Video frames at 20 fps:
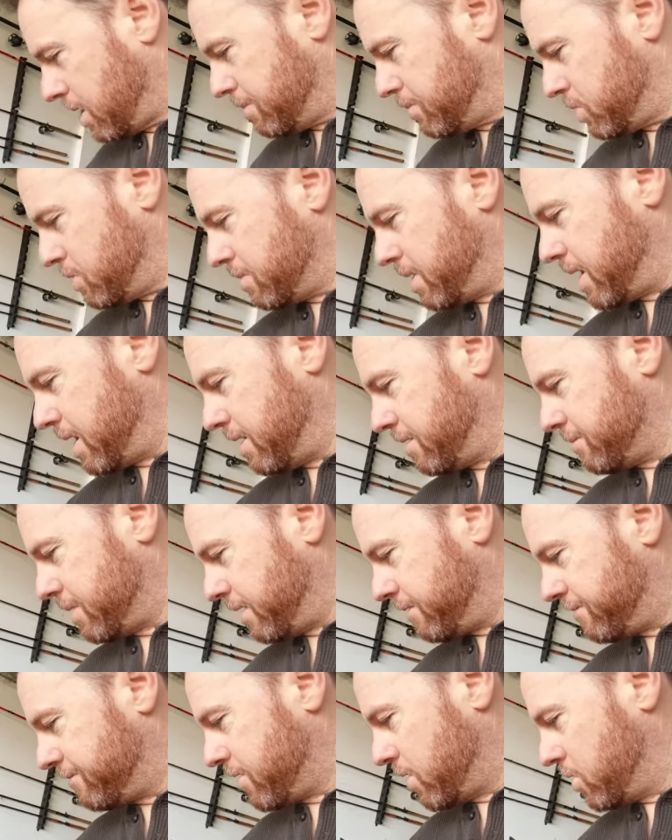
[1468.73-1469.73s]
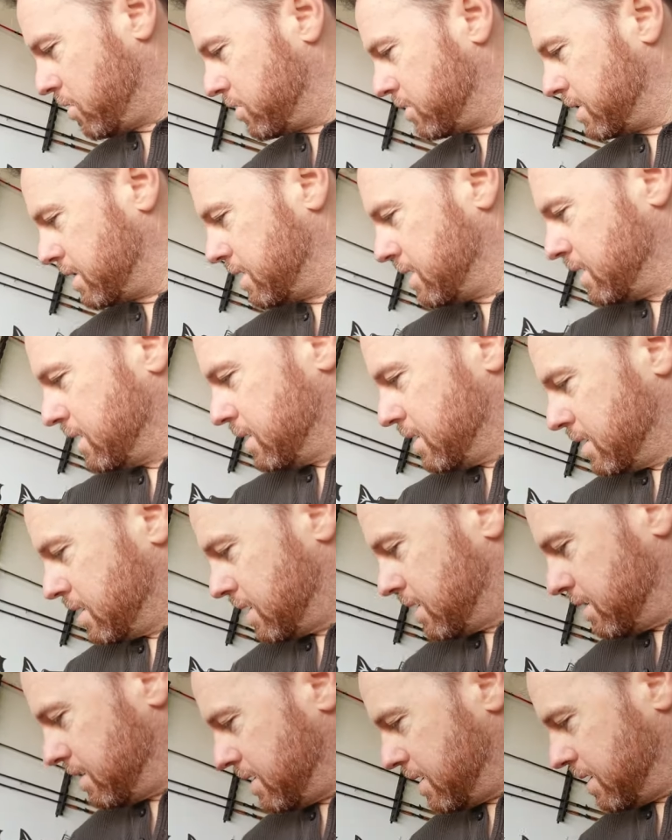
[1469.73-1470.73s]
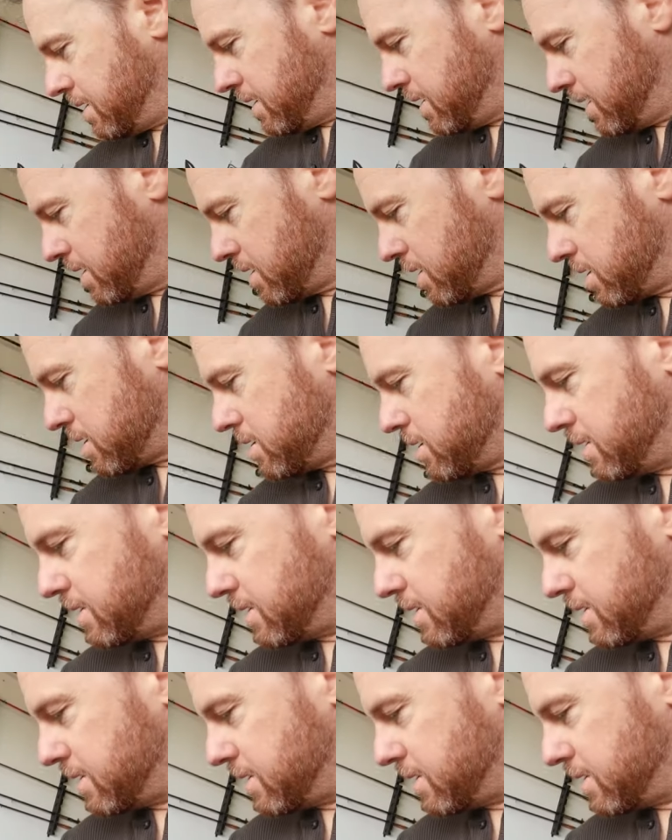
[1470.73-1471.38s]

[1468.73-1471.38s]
I uh, put my my phone in in here.